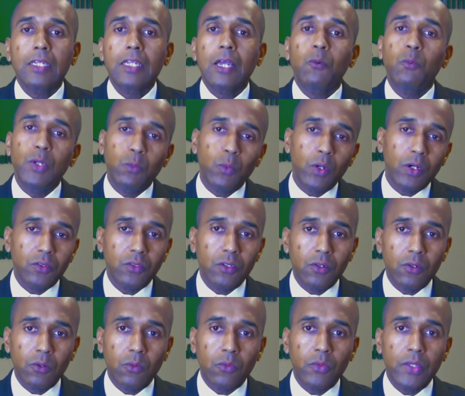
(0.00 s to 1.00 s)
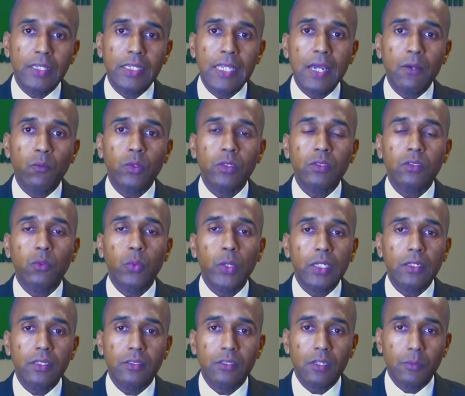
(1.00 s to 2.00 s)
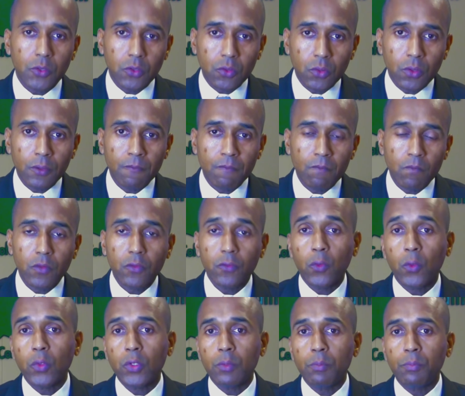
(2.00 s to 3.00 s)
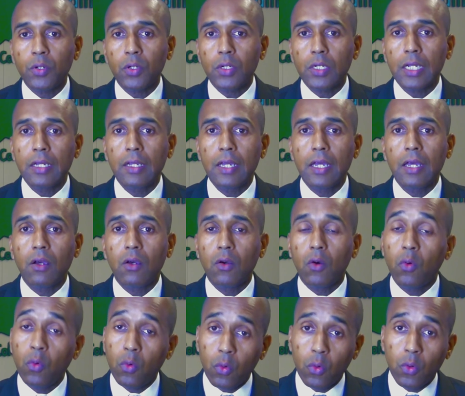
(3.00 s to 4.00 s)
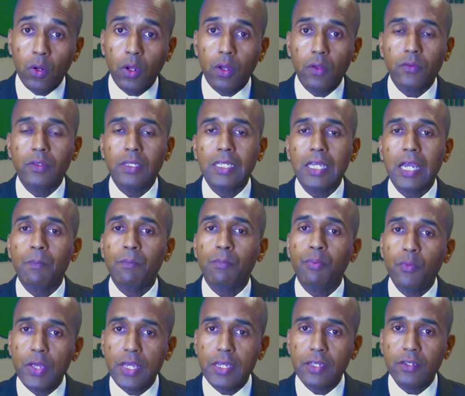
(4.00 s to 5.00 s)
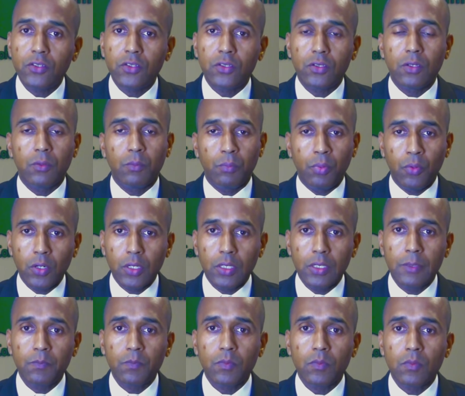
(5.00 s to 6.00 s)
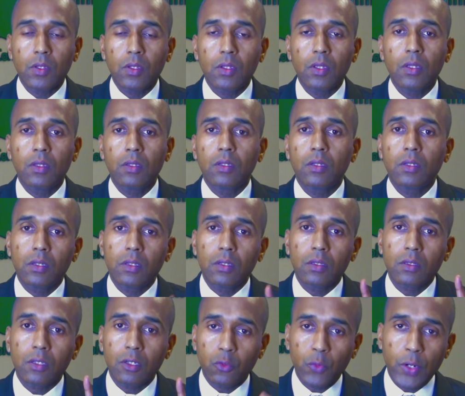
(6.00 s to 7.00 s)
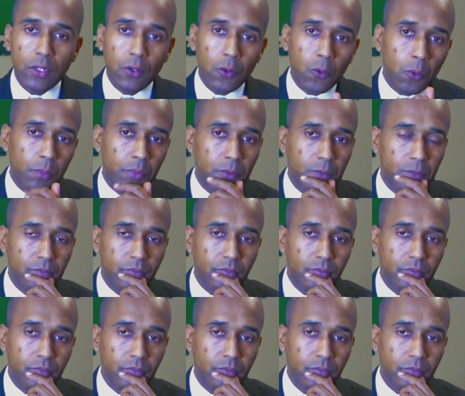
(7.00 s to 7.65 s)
Now, we well know that that was quickly substituted for the book or the abridged book, The Great Hope.